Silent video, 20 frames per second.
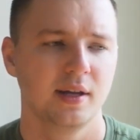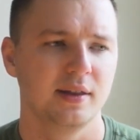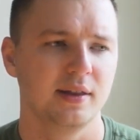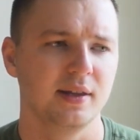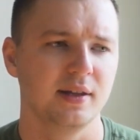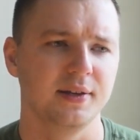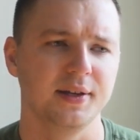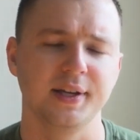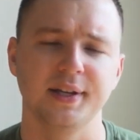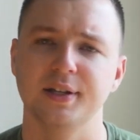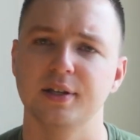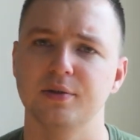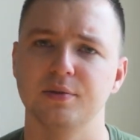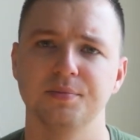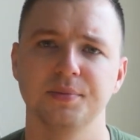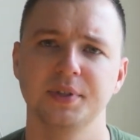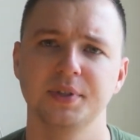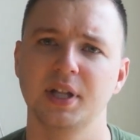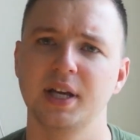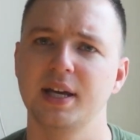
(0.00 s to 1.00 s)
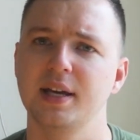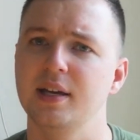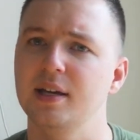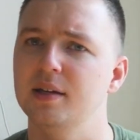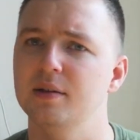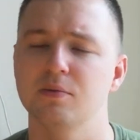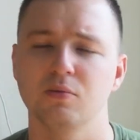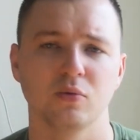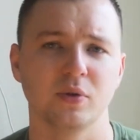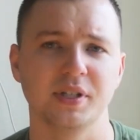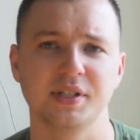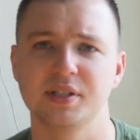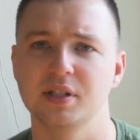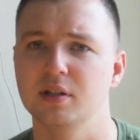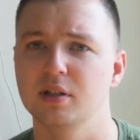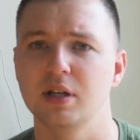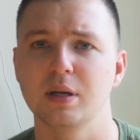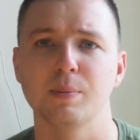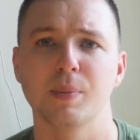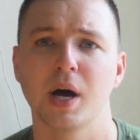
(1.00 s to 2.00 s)
they
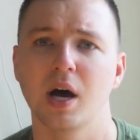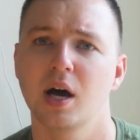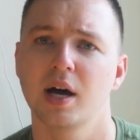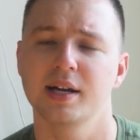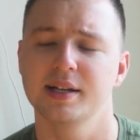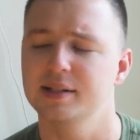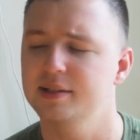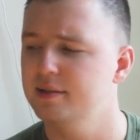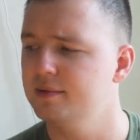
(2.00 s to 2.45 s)
recently bought